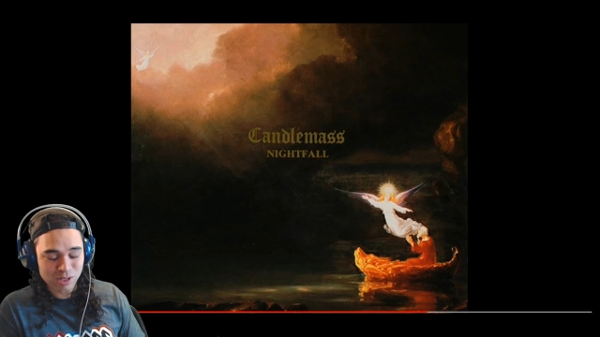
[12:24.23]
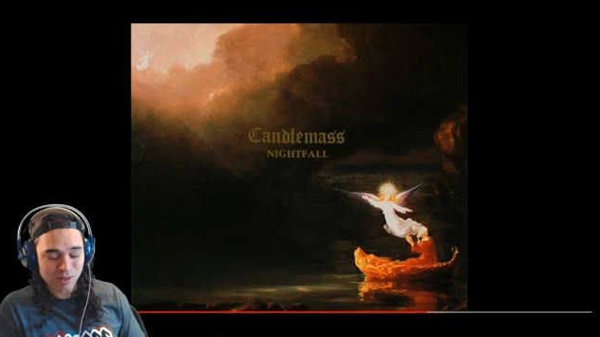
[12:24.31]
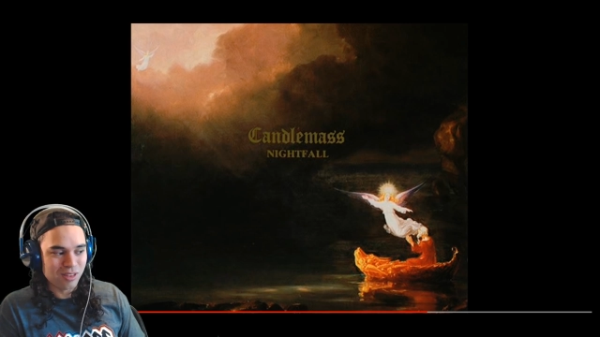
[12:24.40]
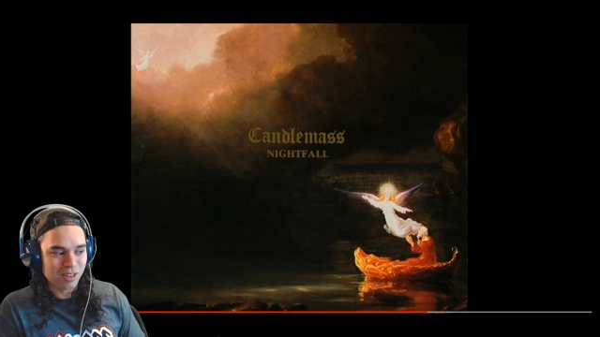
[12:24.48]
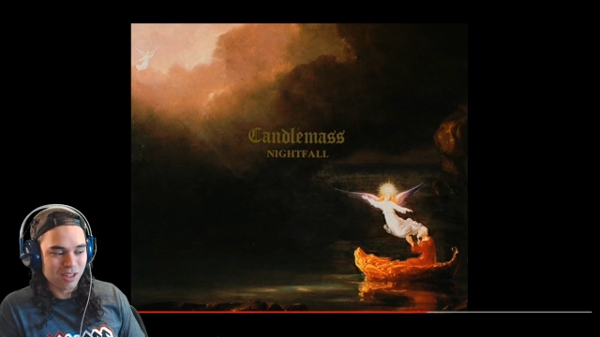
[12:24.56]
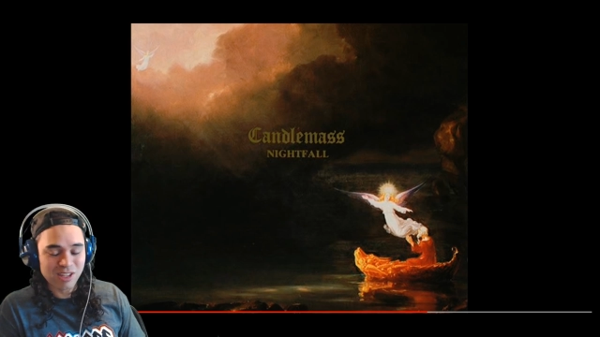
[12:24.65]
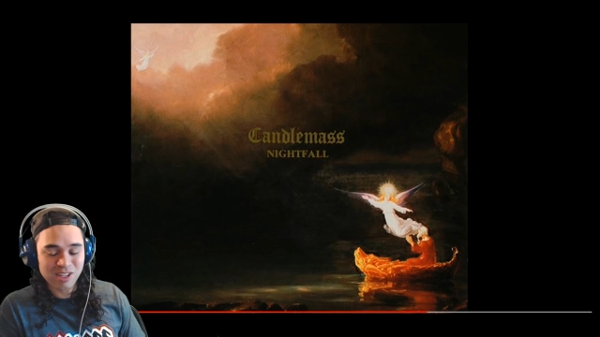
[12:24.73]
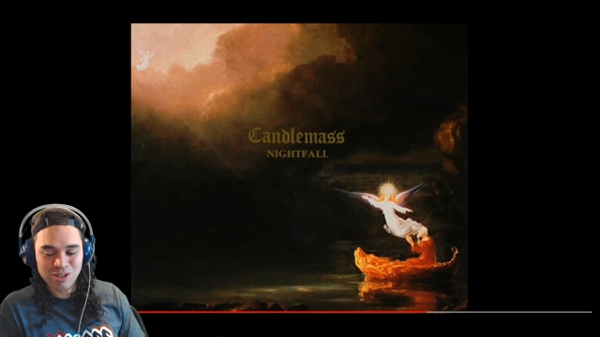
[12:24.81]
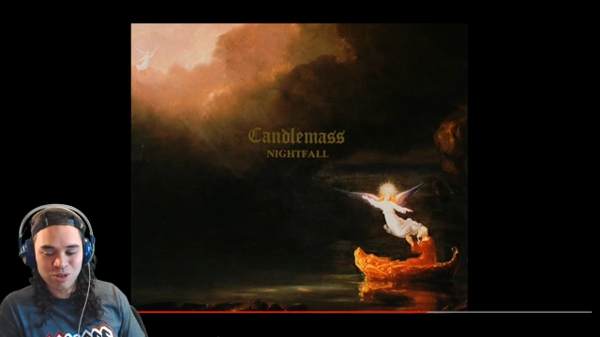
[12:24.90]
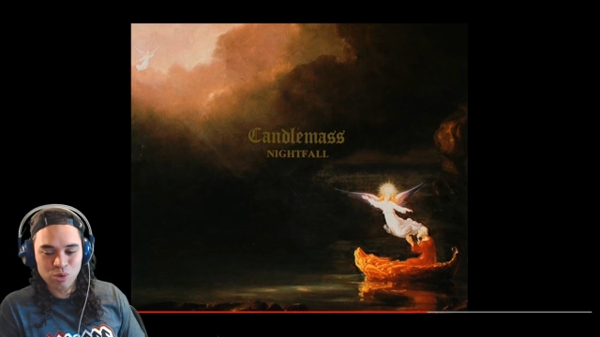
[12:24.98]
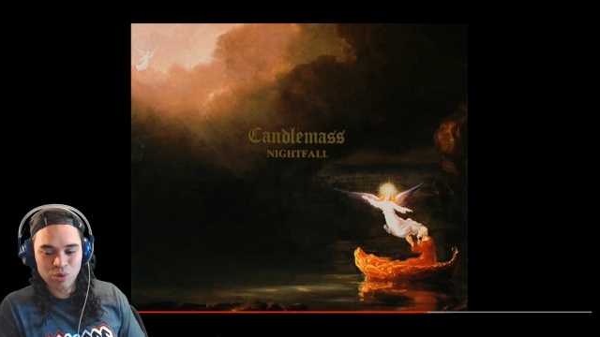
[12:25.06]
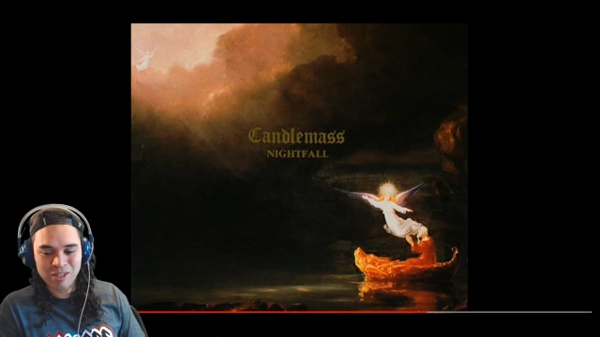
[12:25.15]
of he
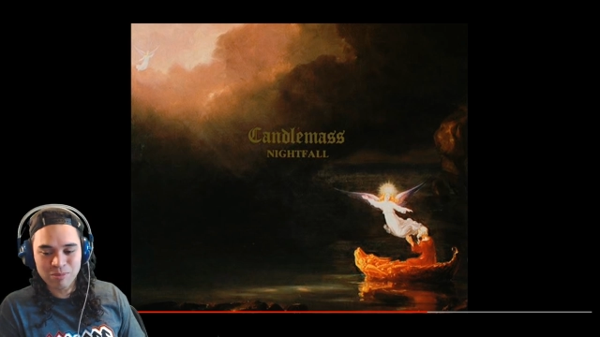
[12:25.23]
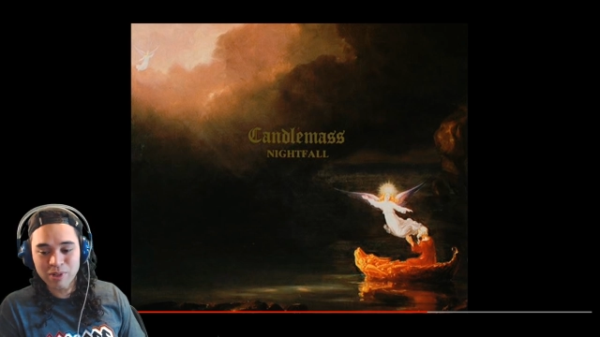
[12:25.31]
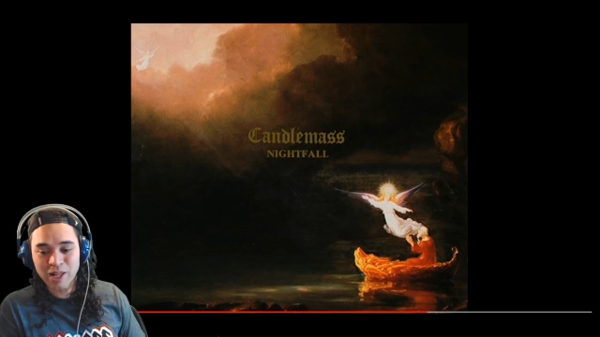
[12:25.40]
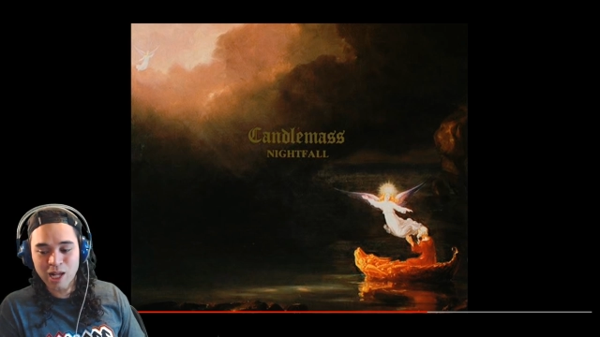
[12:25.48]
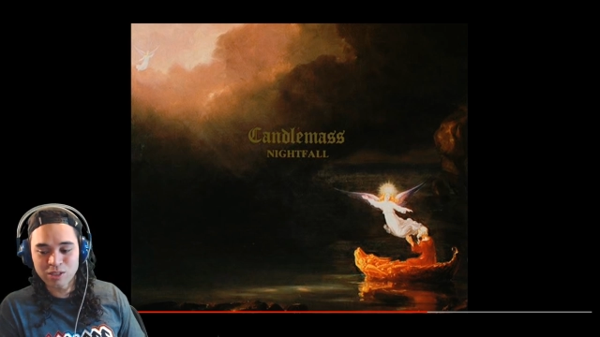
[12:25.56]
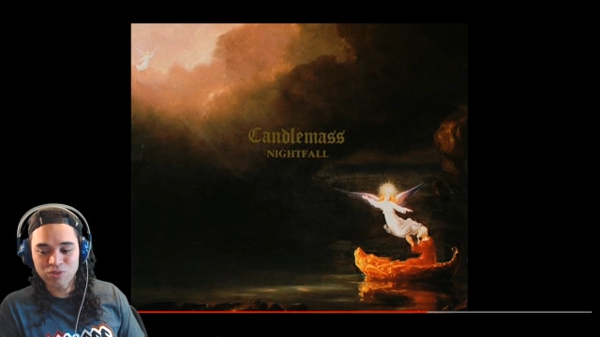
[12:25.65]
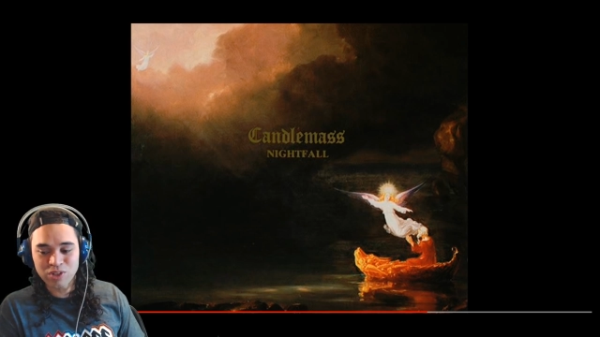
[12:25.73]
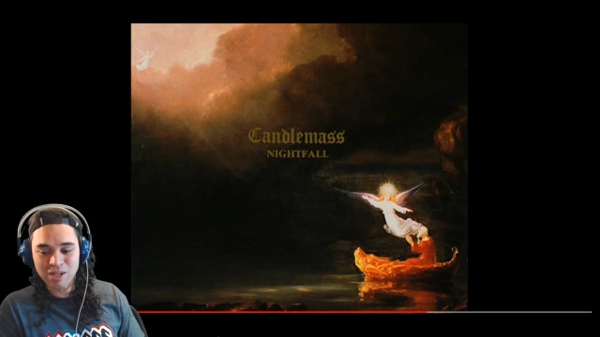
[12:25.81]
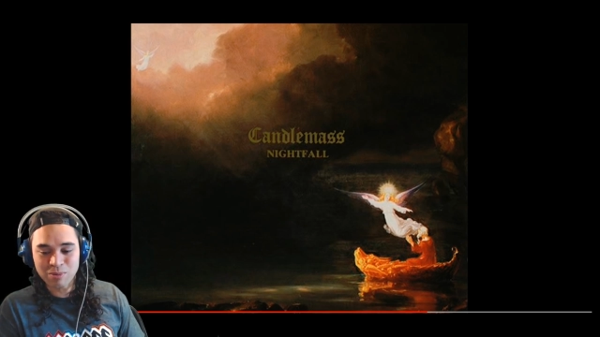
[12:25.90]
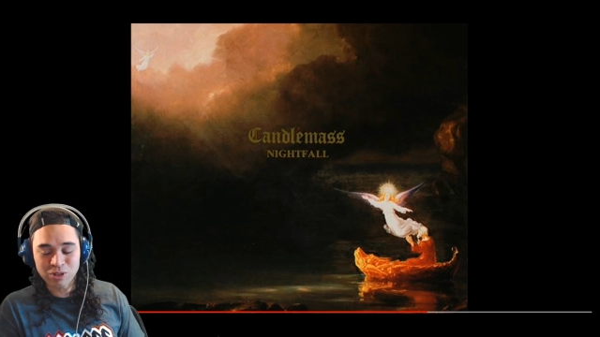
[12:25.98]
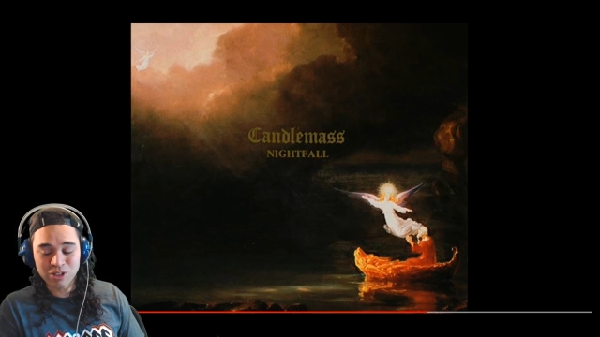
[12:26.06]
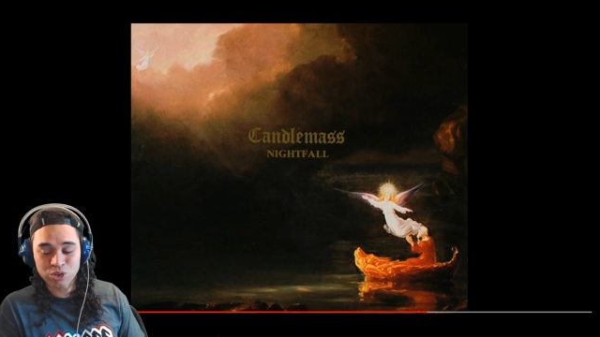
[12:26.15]
who he
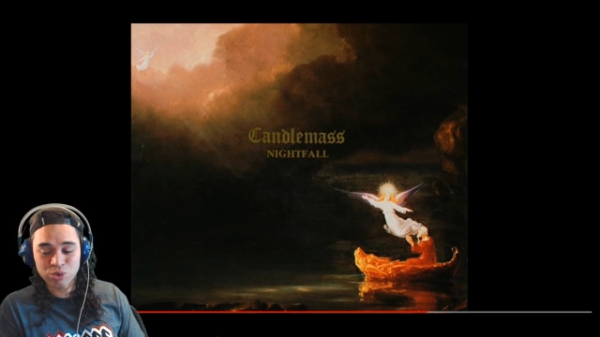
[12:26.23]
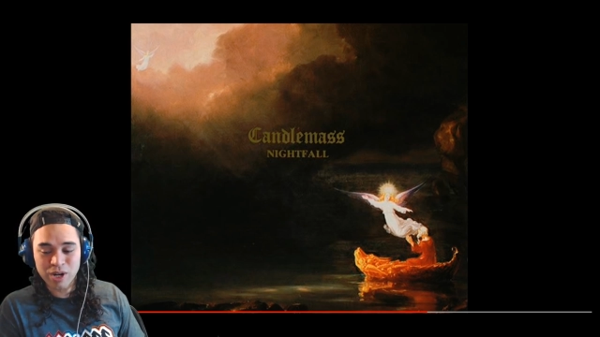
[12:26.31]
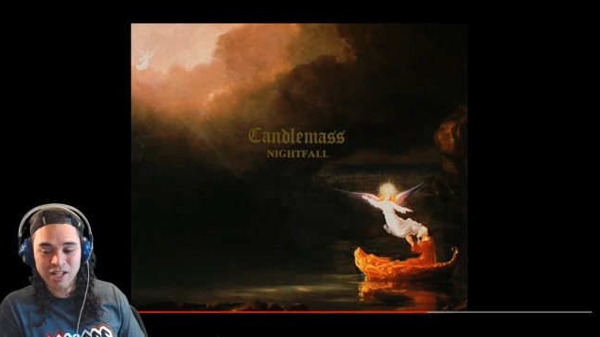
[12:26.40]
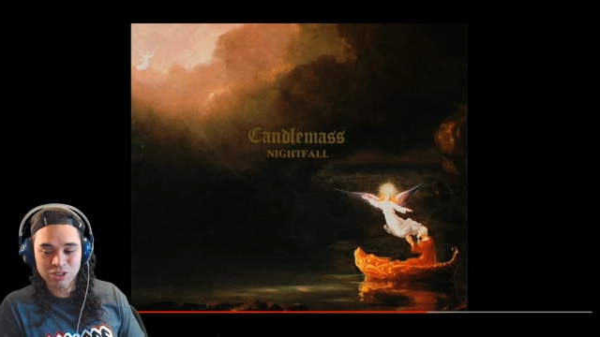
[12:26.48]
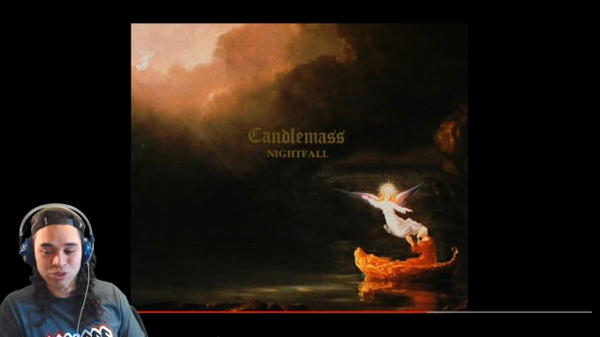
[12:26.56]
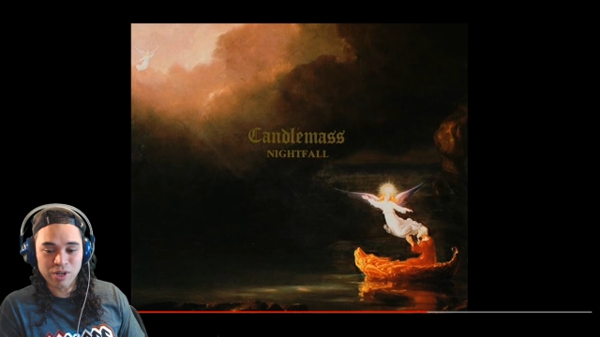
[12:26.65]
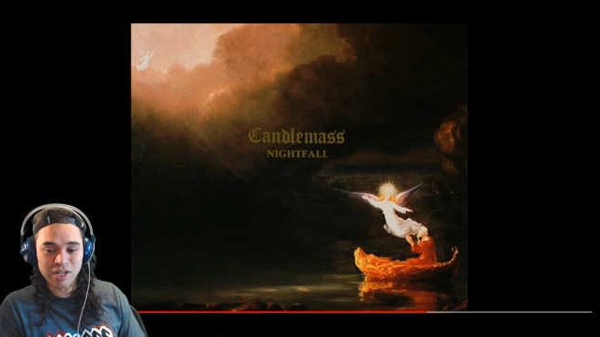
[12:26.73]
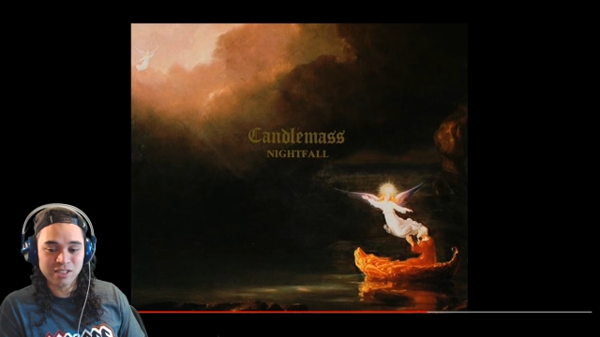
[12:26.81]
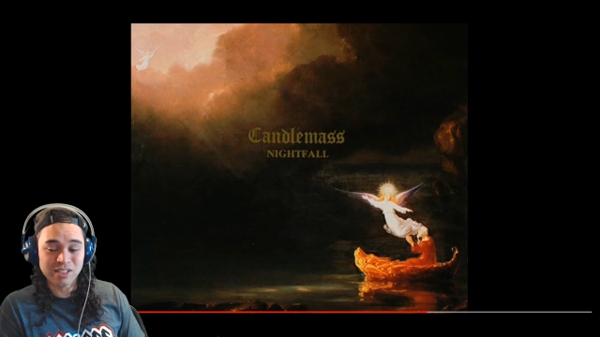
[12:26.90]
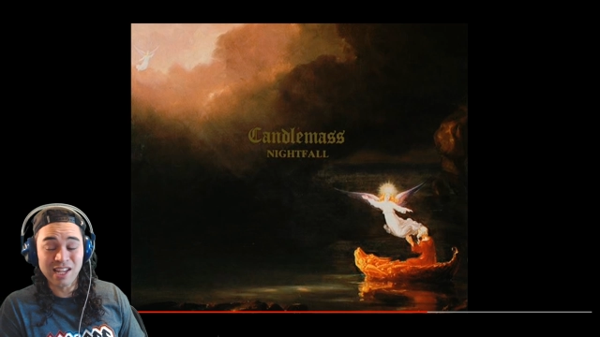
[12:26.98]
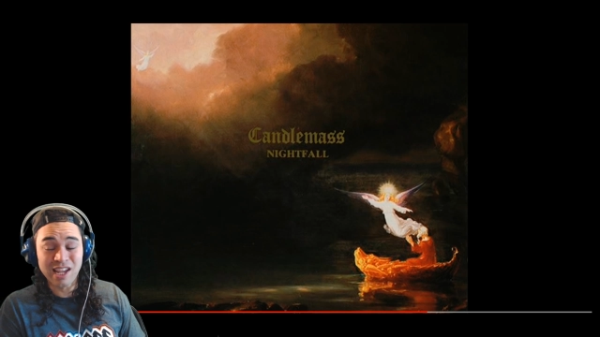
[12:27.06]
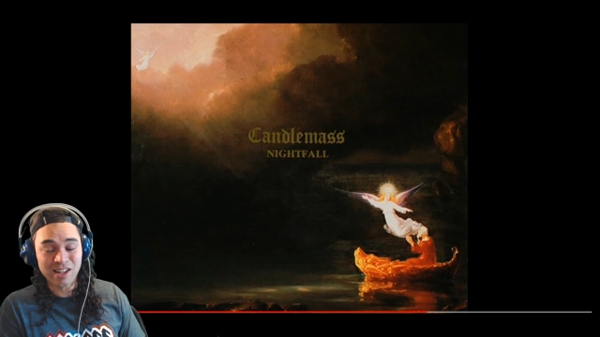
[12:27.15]
blasphemed and
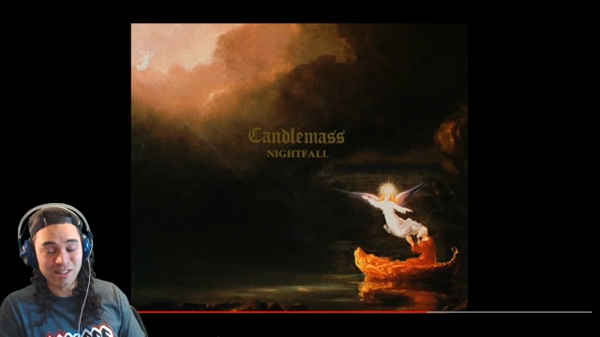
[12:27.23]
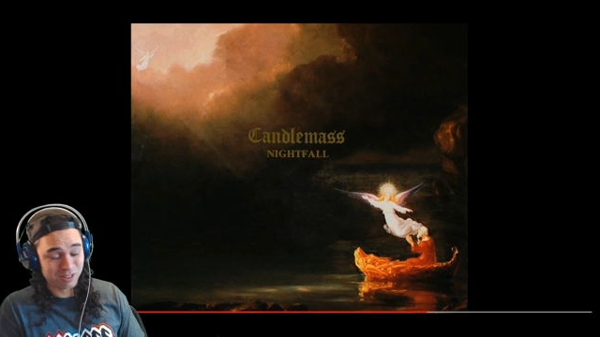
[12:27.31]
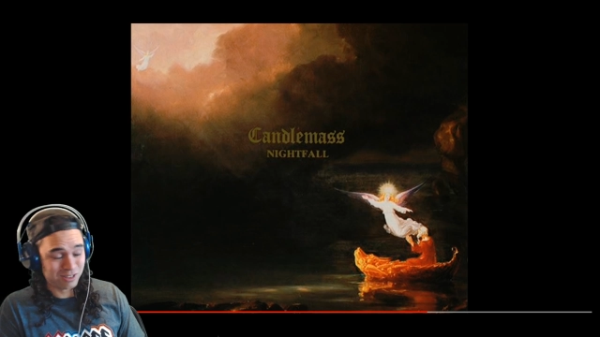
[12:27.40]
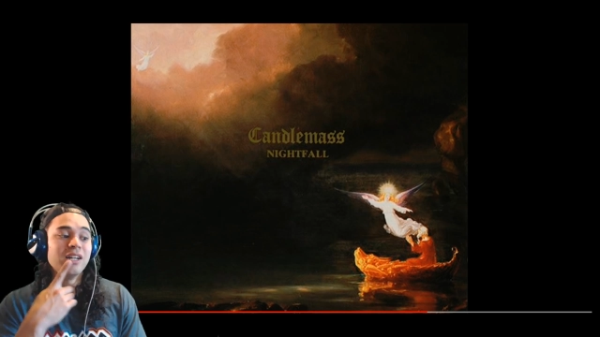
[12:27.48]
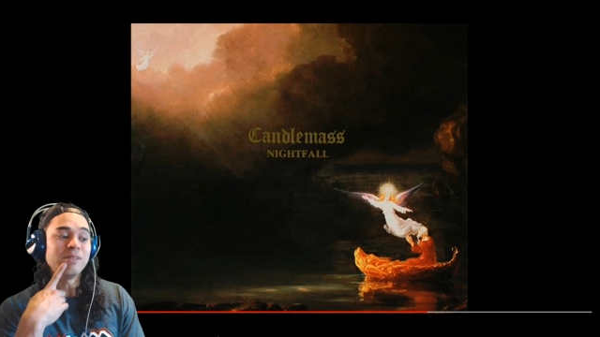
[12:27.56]
transgressed against.